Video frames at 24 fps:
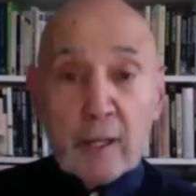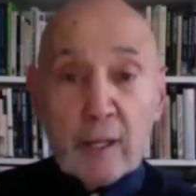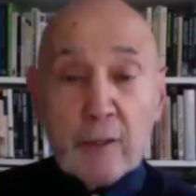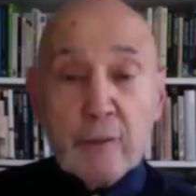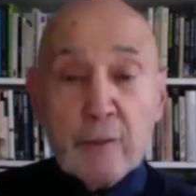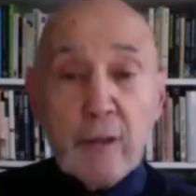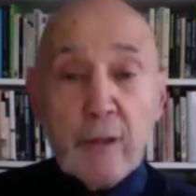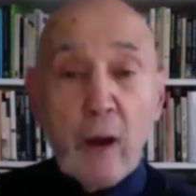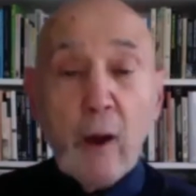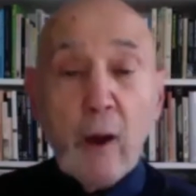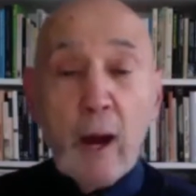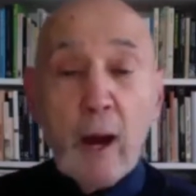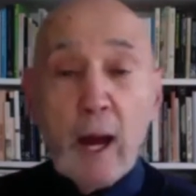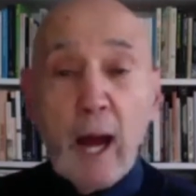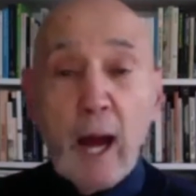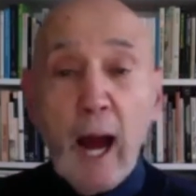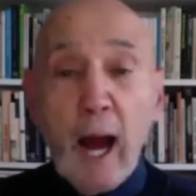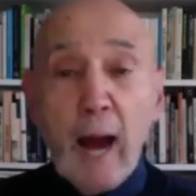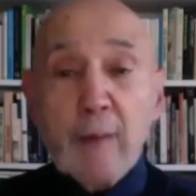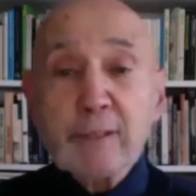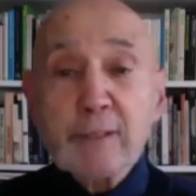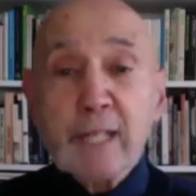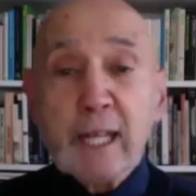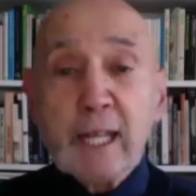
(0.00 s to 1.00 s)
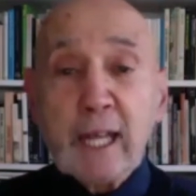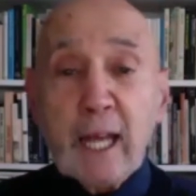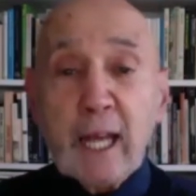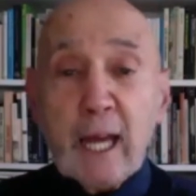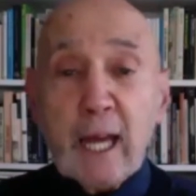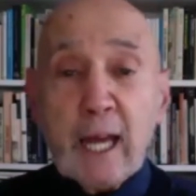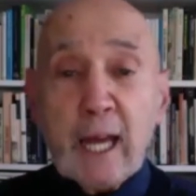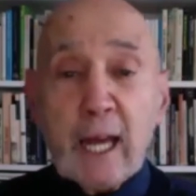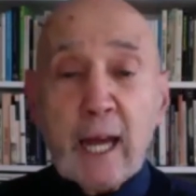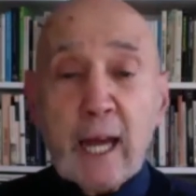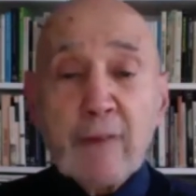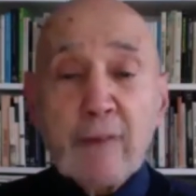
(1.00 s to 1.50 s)
I was thinking
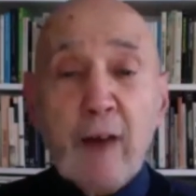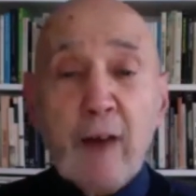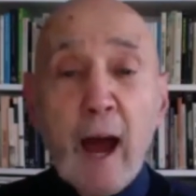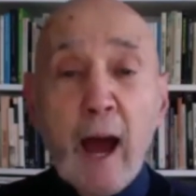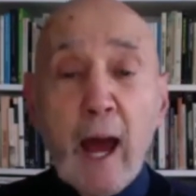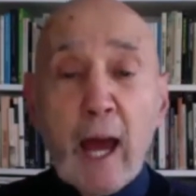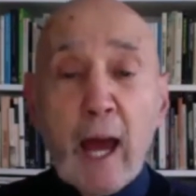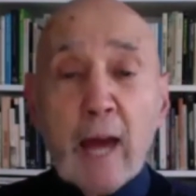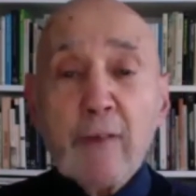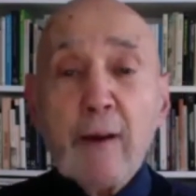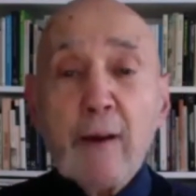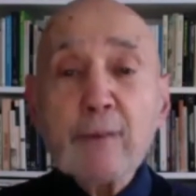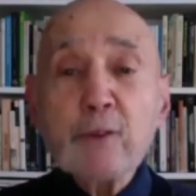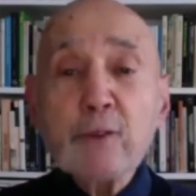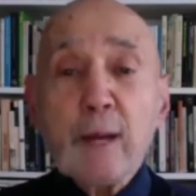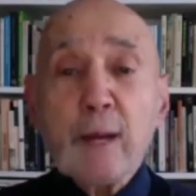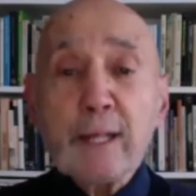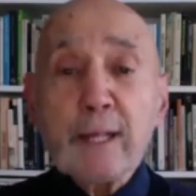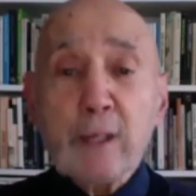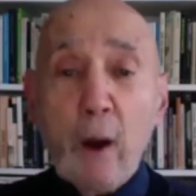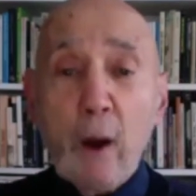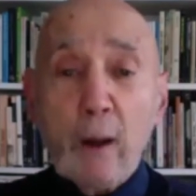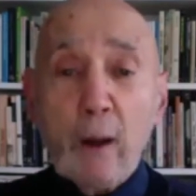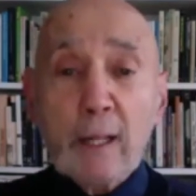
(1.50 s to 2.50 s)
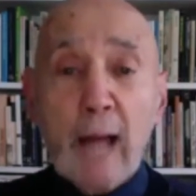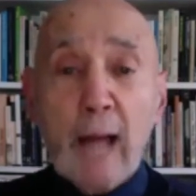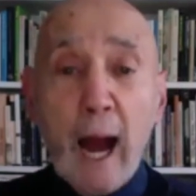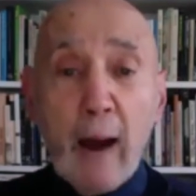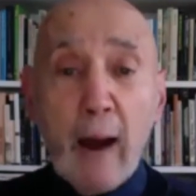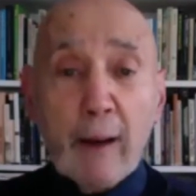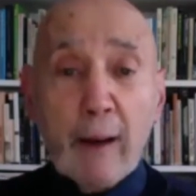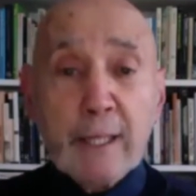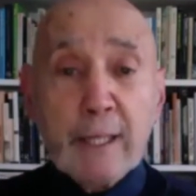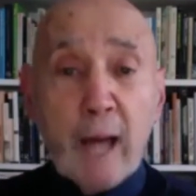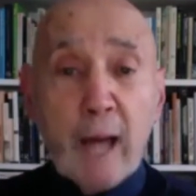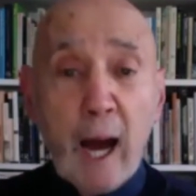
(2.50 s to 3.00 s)
if I'm doing Noel
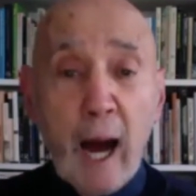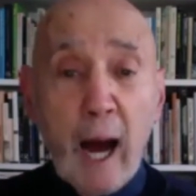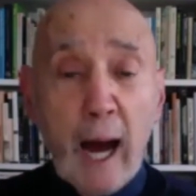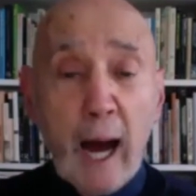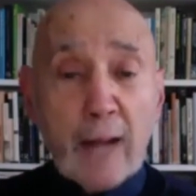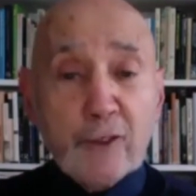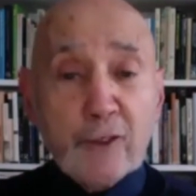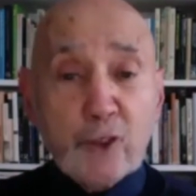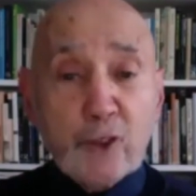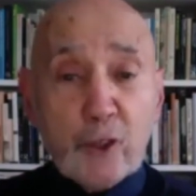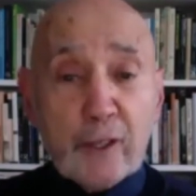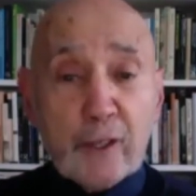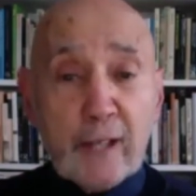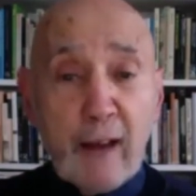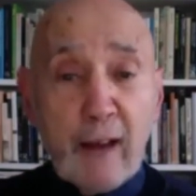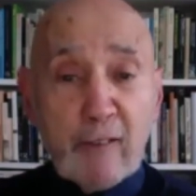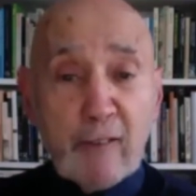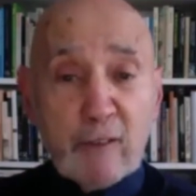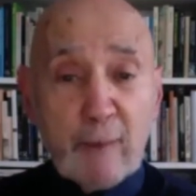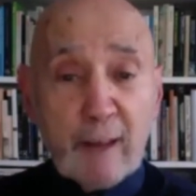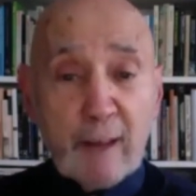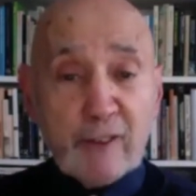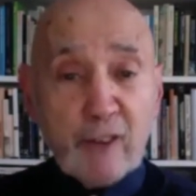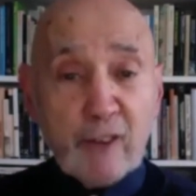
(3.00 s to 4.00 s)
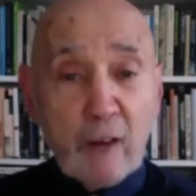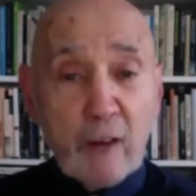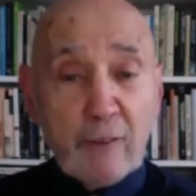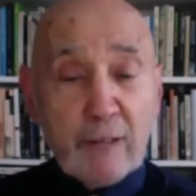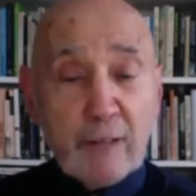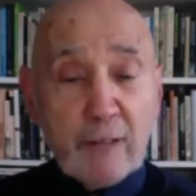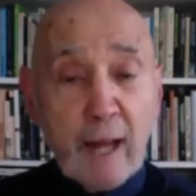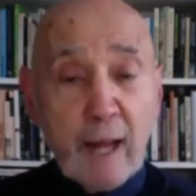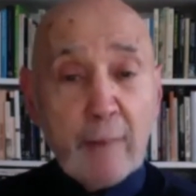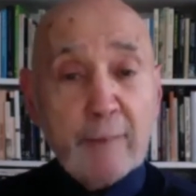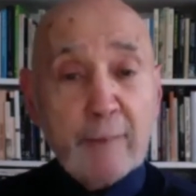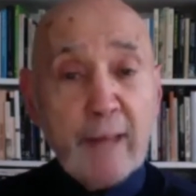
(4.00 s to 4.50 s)
Coward, I sort of cover myself
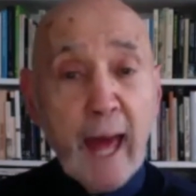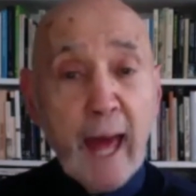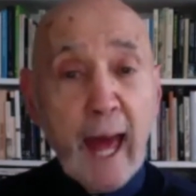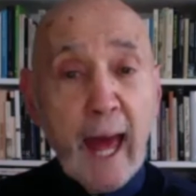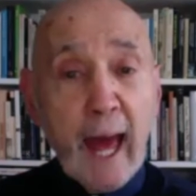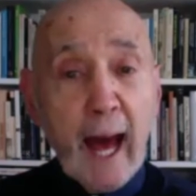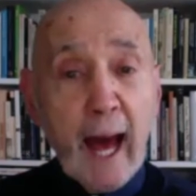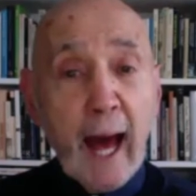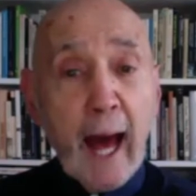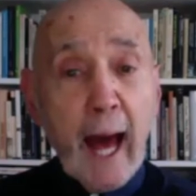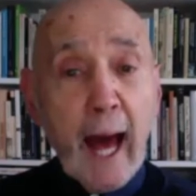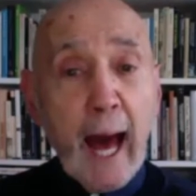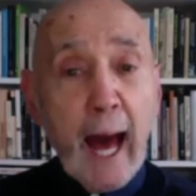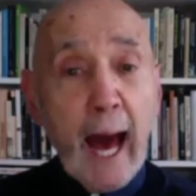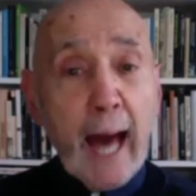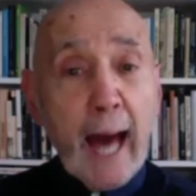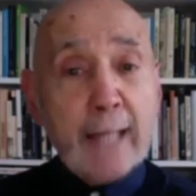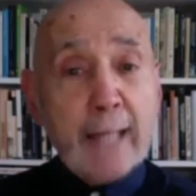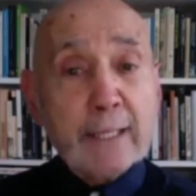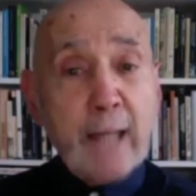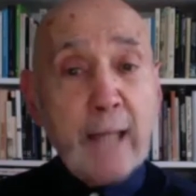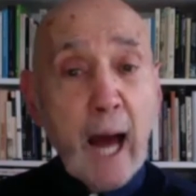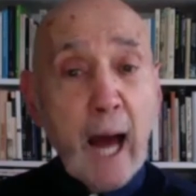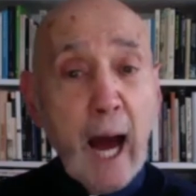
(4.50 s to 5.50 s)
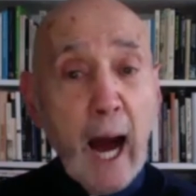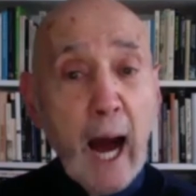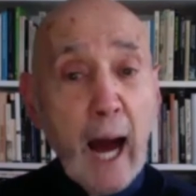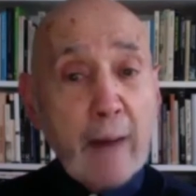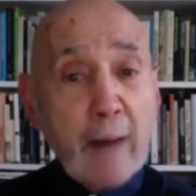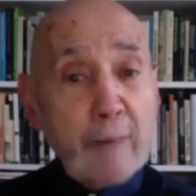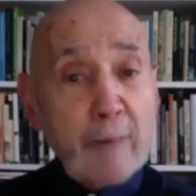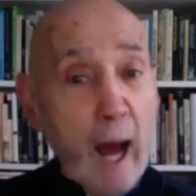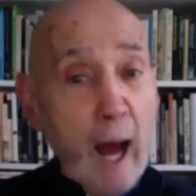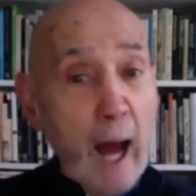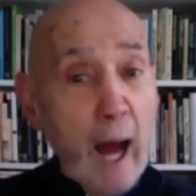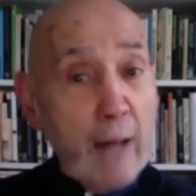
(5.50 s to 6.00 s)
and I'm there, and
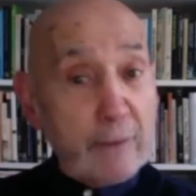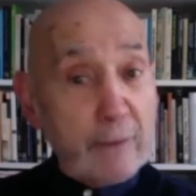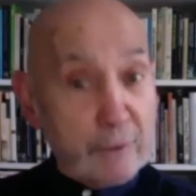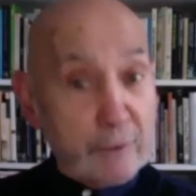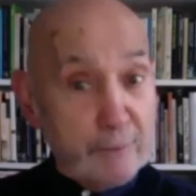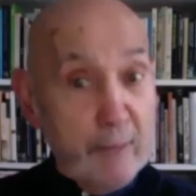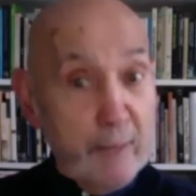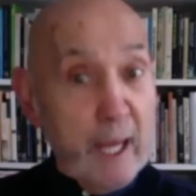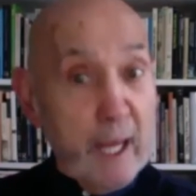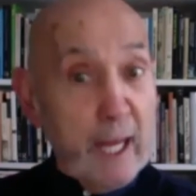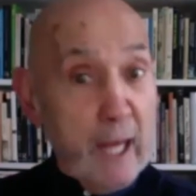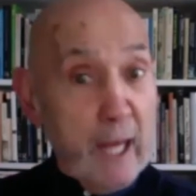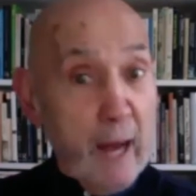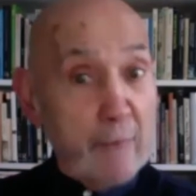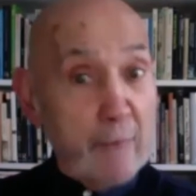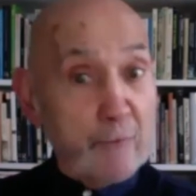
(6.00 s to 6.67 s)
it's me.